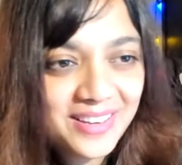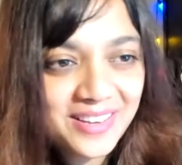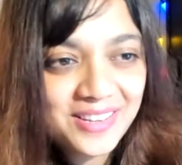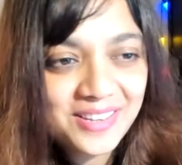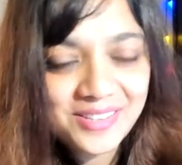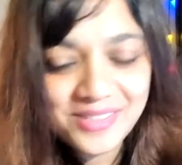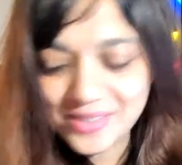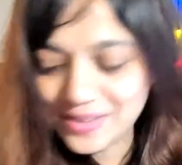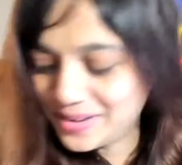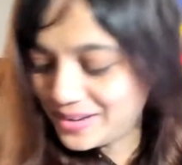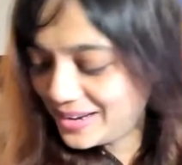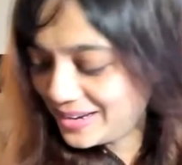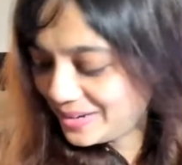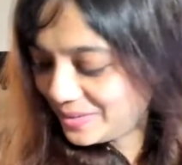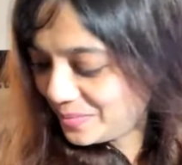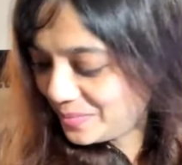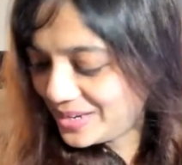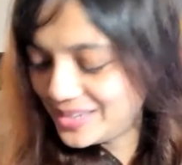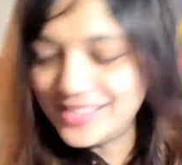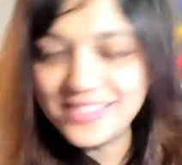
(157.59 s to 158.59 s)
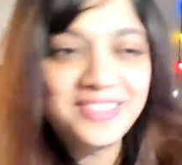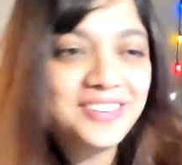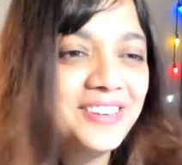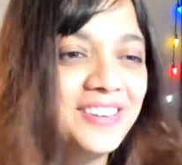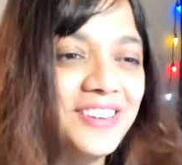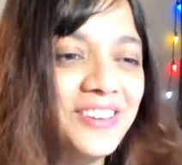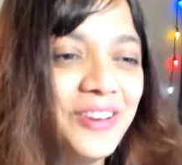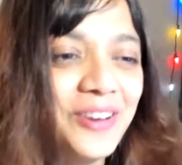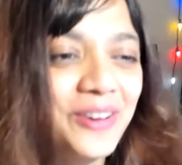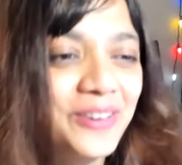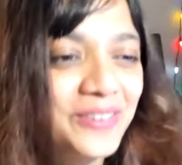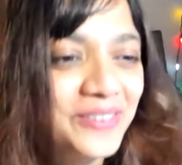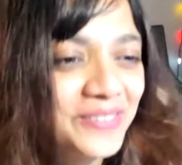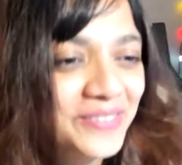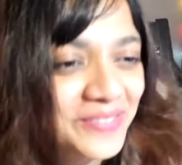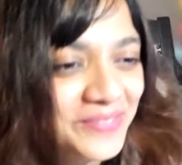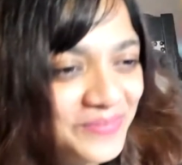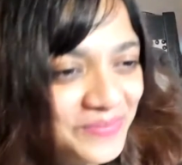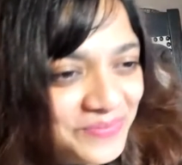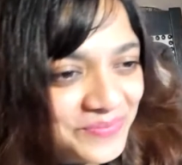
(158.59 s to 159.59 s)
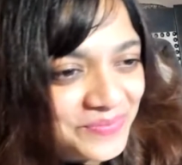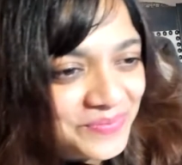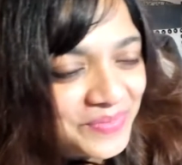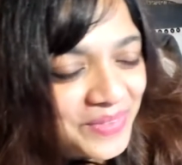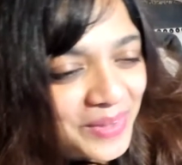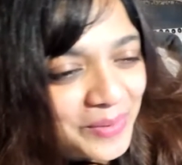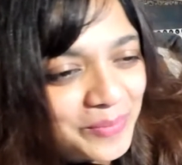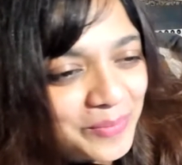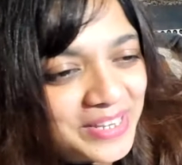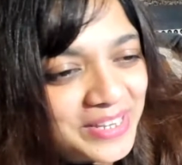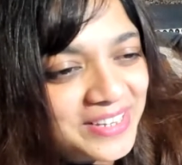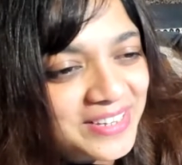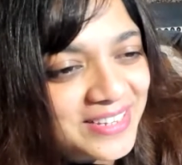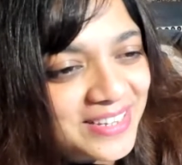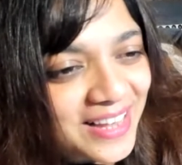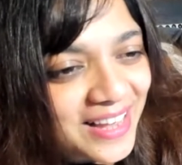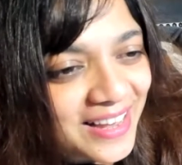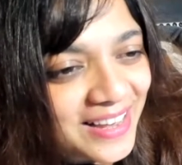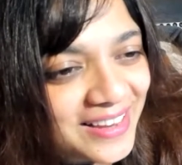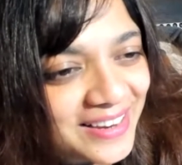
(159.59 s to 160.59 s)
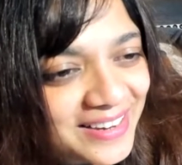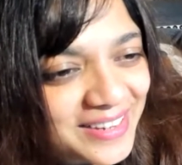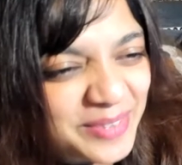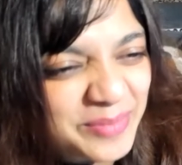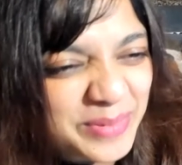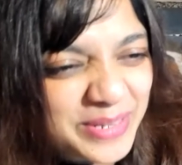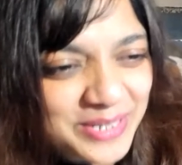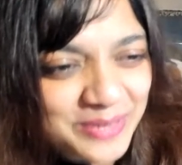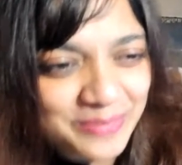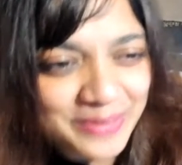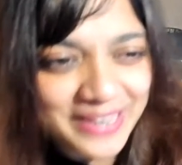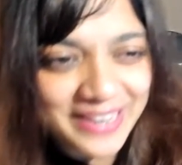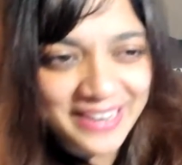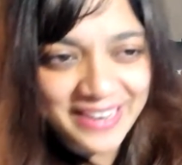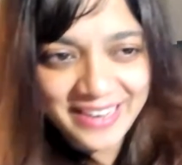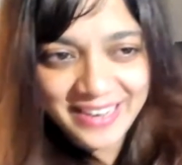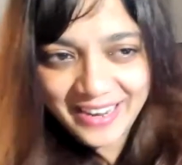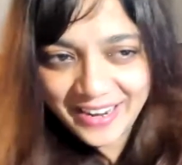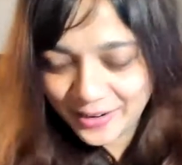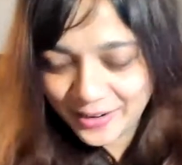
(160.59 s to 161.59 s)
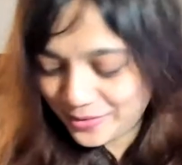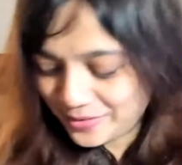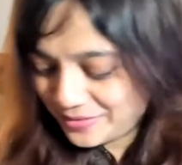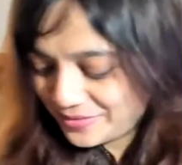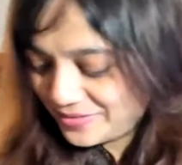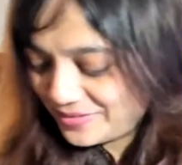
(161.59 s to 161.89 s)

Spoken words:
So let me turn it off because it must be like kind of